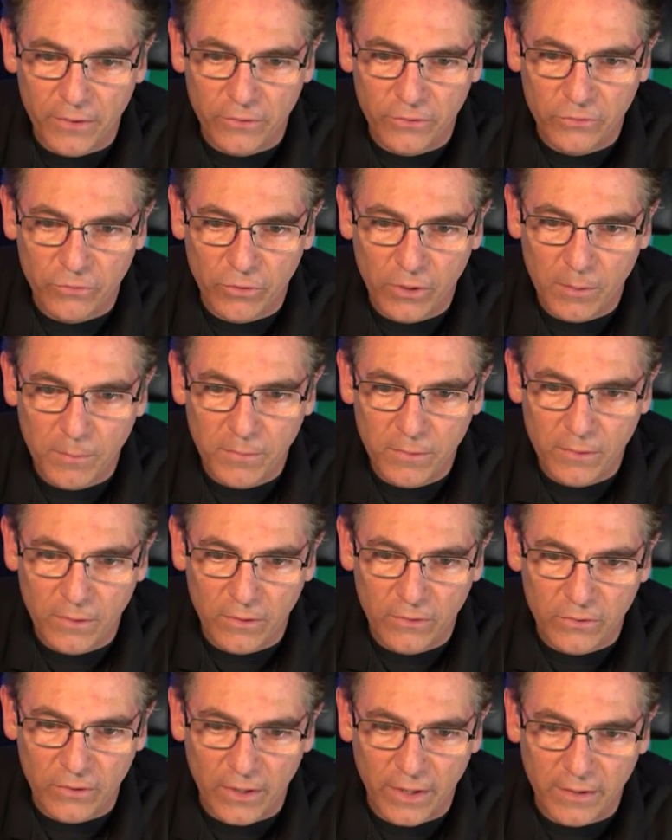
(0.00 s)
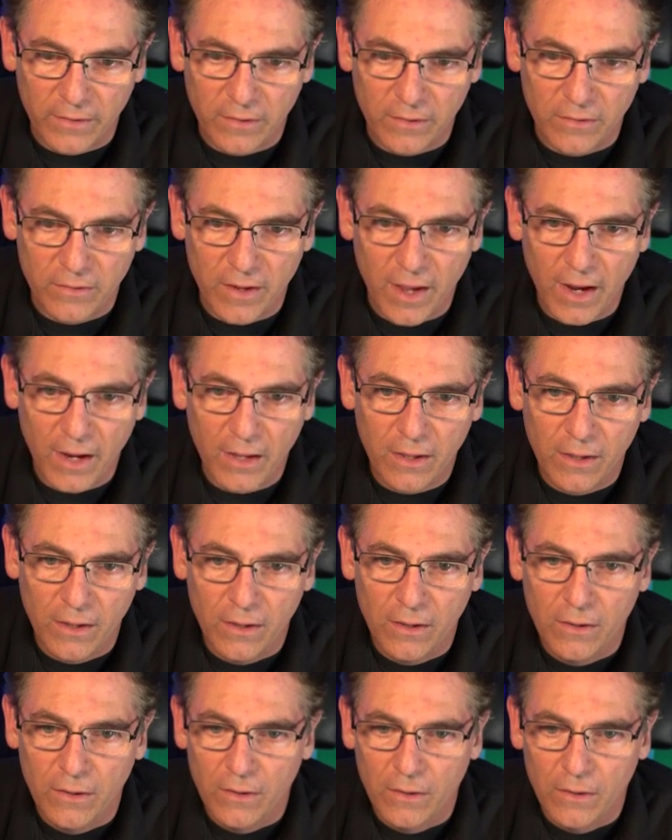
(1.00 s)
the stream, the selected deck.
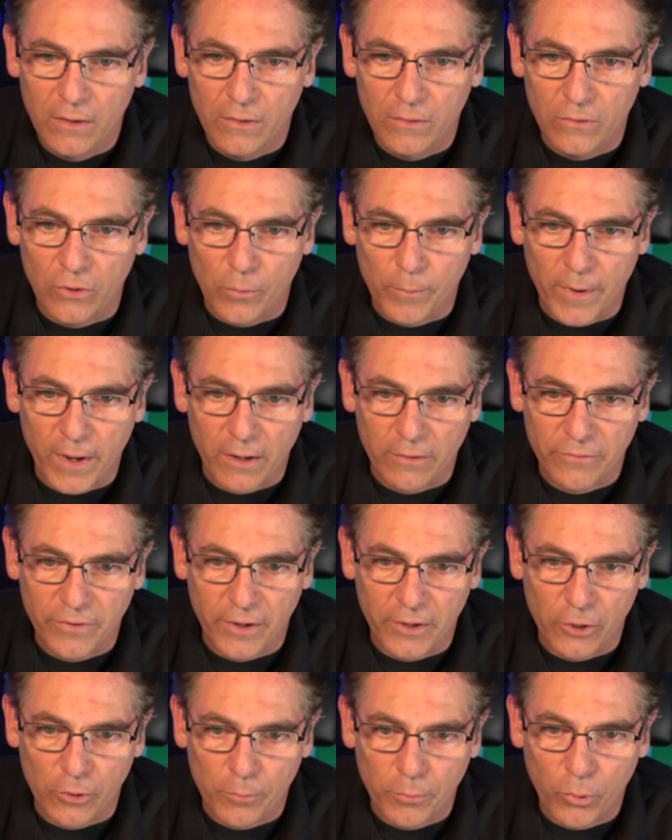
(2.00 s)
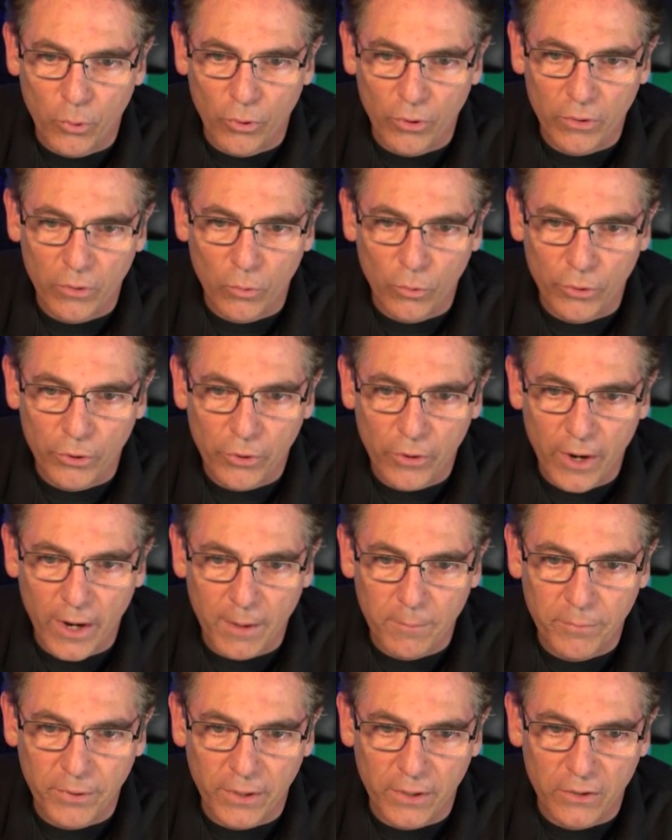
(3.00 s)
Don't modify your port or your
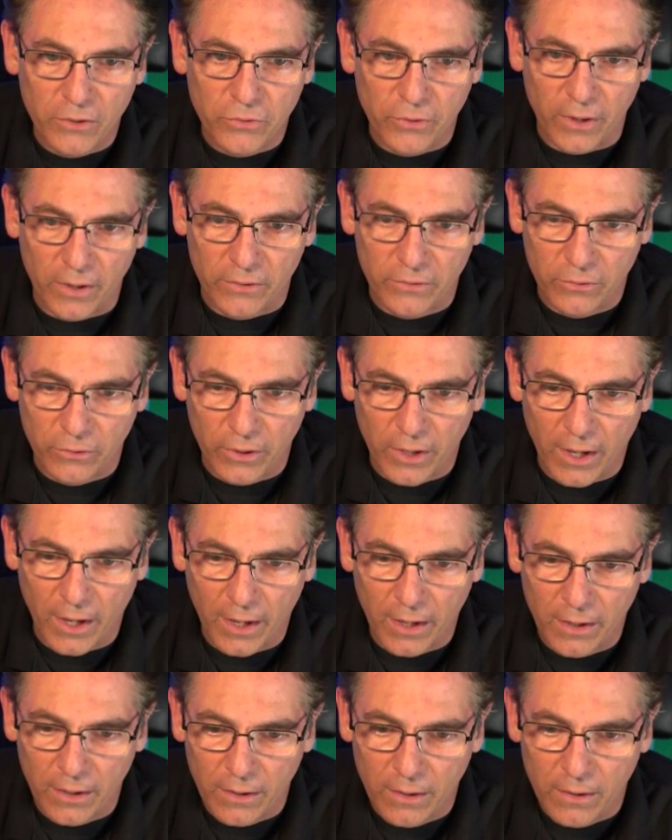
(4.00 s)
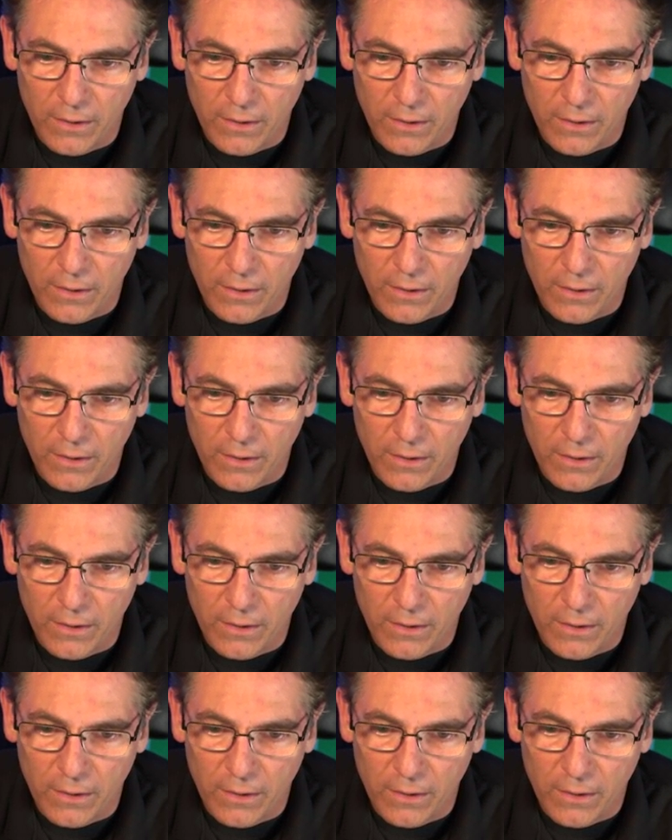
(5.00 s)
IP address, okay?